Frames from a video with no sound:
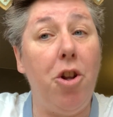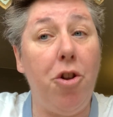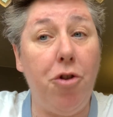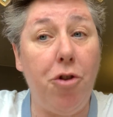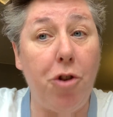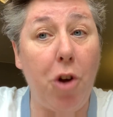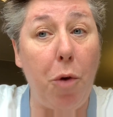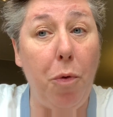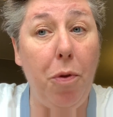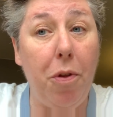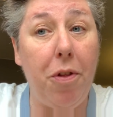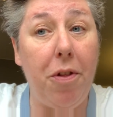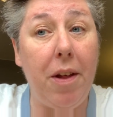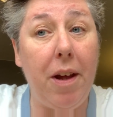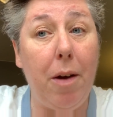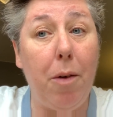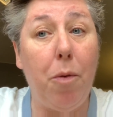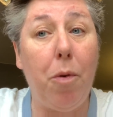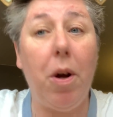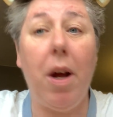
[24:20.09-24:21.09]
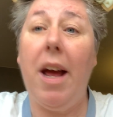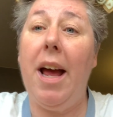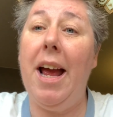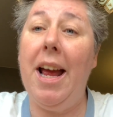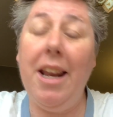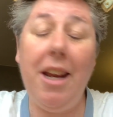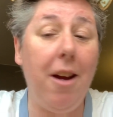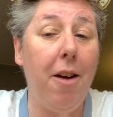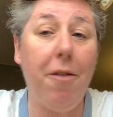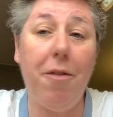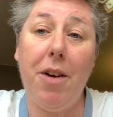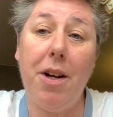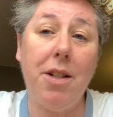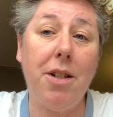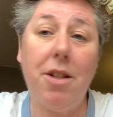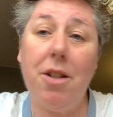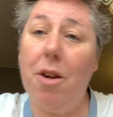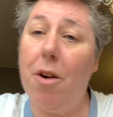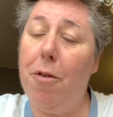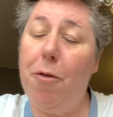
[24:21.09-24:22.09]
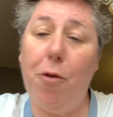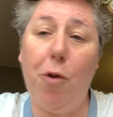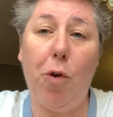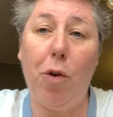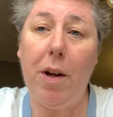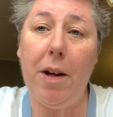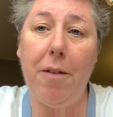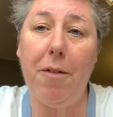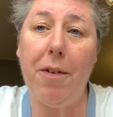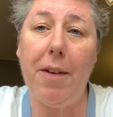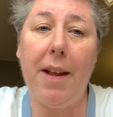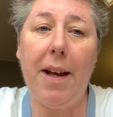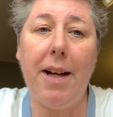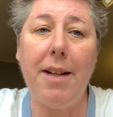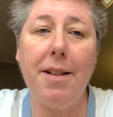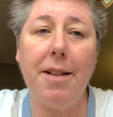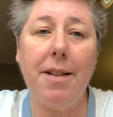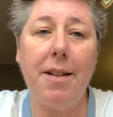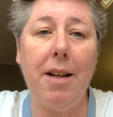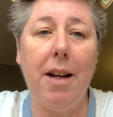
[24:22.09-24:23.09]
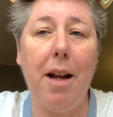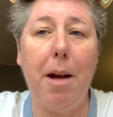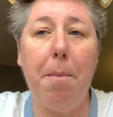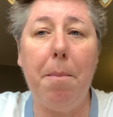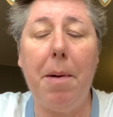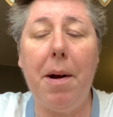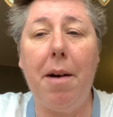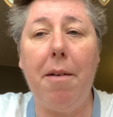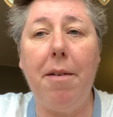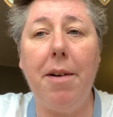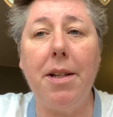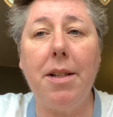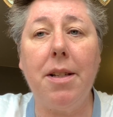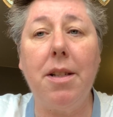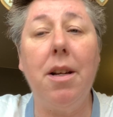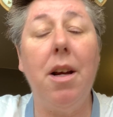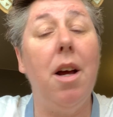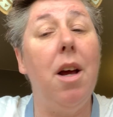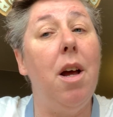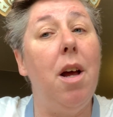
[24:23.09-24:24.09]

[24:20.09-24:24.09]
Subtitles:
Don't think any of us are falling for that, Disneyland Paris.